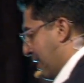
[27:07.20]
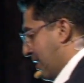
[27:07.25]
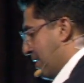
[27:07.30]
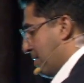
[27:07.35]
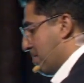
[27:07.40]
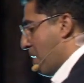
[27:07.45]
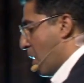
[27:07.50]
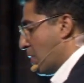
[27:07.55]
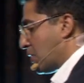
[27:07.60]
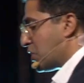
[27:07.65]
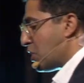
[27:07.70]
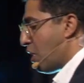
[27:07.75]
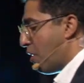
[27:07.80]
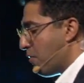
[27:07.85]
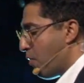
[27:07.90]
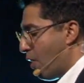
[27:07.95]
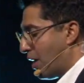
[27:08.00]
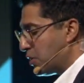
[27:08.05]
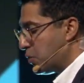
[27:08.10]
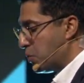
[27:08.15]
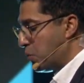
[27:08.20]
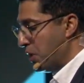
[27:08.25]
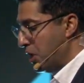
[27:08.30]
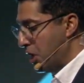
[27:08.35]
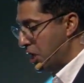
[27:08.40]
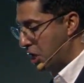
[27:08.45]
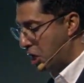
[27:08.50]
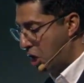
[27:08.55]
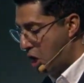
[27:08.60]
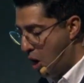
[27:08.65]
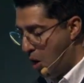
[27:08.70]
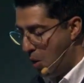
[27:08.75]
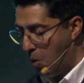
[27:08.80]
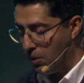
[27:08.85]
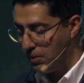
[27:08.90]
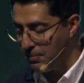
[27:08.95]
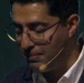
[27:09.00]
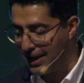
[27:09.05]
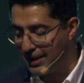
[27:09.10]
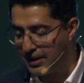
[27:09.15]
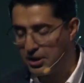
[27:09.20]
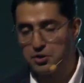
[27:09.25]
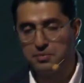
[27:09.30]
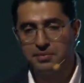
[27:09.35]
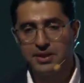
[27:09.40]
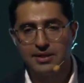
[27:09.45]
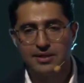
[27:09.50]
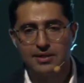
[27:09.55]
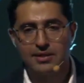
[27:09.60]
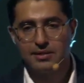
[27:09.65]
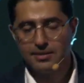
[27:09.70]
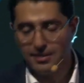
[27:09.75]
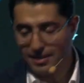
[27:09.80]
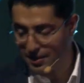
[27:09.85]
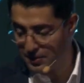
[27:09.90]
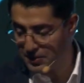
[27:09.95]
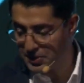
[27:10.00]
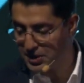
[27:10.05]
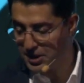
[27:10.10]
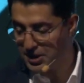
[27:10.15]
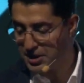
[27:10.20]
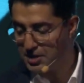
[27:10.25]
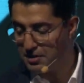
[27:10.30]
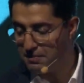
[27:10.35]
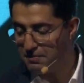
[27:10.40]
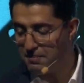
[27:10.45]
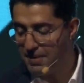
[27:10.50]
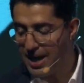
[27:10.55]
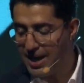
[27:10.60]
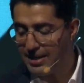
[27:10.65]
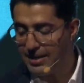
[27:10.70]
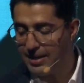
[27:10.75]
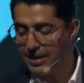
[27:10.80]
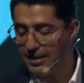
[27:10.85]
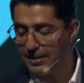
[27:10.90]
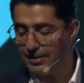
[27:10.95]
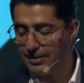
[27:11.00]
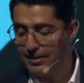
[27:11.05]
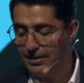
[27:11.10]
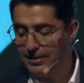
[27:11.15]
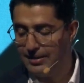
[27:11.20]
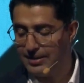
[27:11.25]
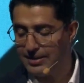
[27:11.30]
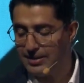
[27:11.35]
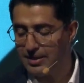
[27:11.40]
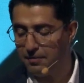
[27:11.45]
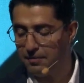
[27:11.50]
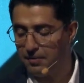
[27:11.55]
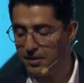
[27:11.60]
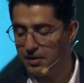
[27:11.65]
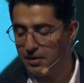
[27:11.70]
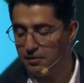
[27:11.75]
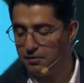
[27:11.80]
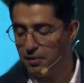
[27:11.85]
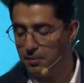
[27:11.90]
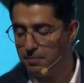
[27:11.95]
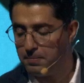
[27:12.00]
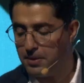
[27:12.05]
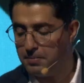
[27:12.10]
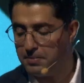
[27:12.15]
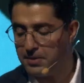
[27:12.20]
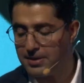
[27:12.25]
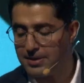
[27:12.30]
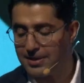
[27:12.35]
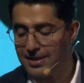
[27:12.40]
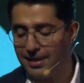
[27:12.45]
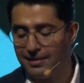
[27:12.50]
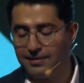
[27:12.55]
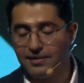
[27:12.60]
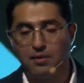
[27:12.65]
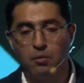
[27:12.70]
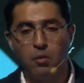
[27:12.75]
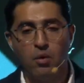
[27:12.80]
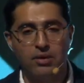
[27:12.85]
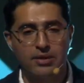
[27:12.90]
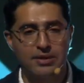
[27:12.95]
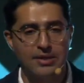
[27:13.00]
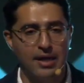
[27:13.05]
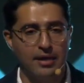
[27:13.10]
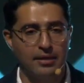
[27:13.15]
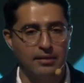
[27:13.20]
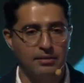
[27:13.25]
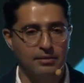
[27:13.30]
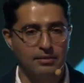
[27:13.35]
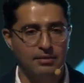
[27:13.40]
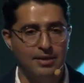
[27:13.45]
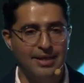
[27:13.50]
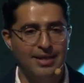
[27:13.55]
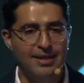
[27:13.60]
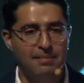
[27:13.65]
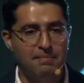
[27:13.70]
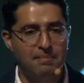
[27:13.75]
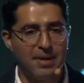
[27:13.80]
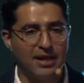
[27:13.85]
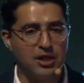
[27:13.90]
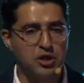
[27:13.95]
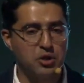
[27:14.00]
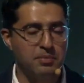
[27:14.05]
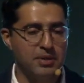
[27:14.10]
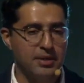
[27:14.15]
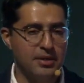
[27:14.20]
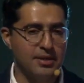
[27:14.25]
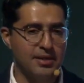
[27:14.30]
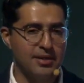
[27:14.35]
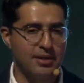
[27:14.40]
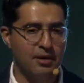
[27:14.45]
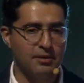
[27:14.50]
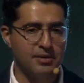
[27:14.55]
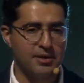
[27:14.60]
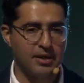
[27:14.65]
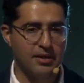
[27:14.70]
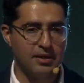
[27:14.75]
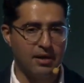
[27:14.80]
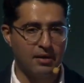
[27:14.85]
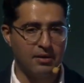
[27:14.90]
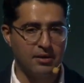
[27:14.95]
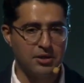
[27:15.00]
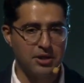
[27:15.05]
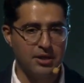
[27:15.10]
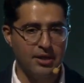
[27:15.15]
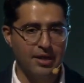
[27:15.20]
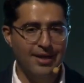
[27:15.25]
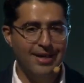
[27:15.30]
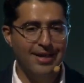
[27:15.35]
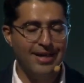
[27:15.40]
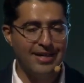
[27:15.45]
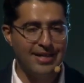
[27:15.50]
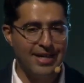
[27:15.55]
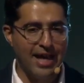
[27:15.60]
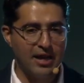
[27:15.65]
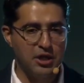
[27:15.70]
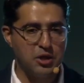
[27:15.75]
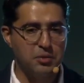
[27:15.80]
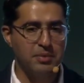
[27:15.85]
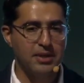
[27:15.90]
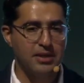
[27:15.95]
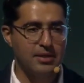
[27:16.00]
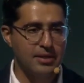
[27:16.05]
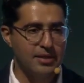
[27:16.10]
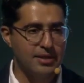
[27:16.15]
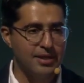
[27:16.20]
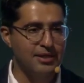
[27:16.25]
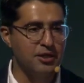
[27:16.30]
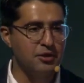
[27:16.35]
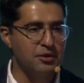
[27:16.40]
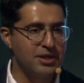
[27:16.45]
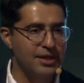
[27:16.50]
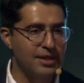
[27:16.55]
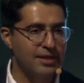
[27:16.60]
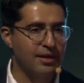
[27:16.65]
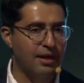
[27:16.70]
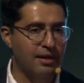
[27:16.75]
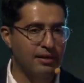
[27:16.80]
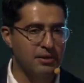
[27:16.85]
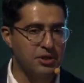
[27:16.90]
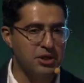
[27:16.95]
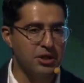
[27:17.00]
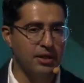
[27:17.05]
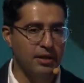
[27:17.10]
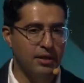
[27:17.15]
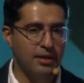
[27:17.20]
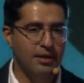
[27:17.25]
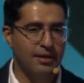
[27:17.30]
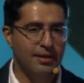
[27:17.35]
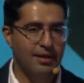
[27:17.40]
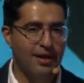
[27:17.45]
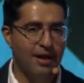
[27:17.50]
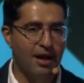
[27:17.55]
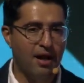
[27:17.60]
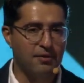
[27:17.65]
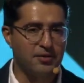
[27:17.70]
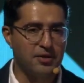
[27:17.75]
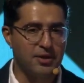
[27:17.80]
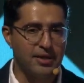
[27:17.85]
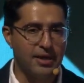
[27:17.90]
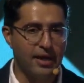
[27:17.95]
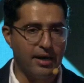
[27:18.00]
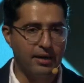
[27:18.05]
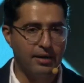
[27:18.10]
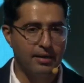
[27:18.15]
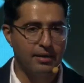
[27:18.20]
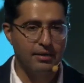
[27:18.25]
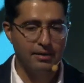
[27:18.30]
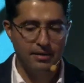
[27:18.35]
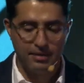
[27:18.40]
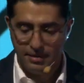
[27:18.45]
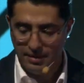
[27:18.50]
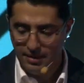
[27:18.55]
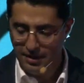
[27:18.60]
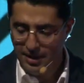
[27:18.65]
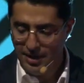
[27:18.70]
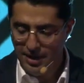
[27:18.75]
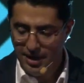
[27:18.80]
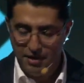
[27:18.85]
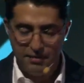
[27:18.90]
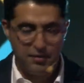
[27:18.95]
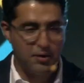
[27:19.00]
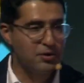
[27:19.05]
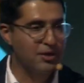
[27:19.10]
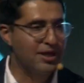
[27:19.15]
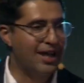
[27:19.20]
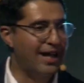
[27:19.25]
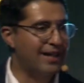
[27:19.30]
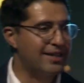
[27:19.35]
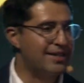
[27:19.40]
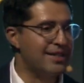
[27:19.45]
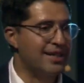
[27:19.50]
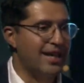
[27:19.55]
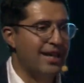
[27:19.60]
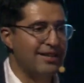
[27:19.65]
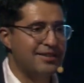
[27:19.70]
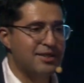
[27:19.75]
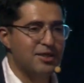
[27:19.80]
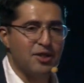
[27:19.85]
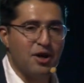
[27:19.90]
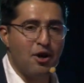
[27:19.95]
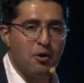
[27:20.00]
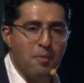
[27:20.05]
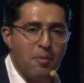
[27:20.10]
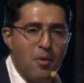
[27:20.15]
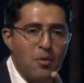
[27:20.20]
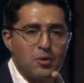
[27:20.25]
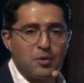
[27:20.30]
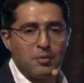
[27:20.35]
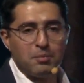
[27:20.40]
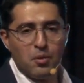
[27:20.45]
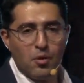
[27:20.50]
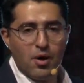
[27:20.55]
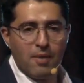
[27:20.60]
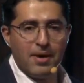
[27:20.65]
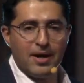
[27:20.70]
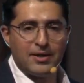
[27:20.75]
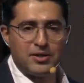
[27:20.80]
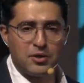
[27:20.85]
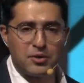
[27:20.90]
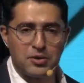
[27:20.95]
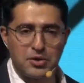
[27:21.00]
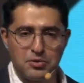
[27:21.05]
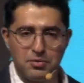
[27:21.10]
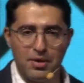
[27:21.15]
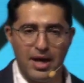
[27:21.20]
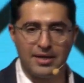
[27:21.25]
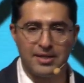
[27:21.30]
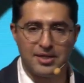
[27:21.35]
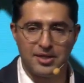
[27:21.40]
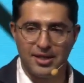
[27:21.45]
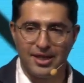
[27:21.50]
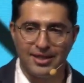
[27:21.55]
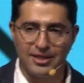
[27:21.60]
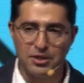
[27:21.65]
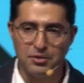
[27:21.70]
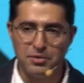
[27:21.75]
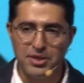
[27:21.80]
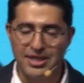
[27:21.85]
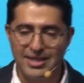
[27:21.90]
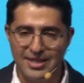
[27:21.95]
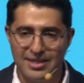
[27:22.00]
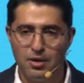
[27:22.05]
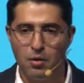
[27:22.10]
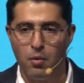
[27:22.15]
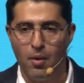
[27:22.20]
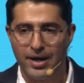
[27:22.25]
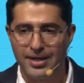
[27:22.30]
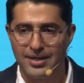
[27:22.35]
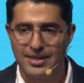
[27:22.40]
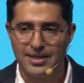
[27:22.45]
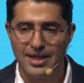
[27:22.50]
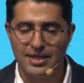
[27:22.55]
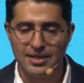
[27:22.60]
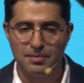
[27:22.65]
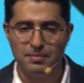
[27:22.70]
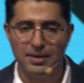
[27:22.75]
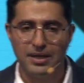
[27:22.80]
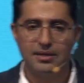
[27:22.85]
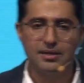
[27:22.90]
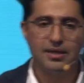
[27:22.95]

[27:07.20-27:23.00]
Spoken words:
Most of what we call management consists of making it difficult for people to get their work done. Management is an old technology. Engagement is a new technology of today. If you would like to get to know more about your strengths, you can do this quick assessment.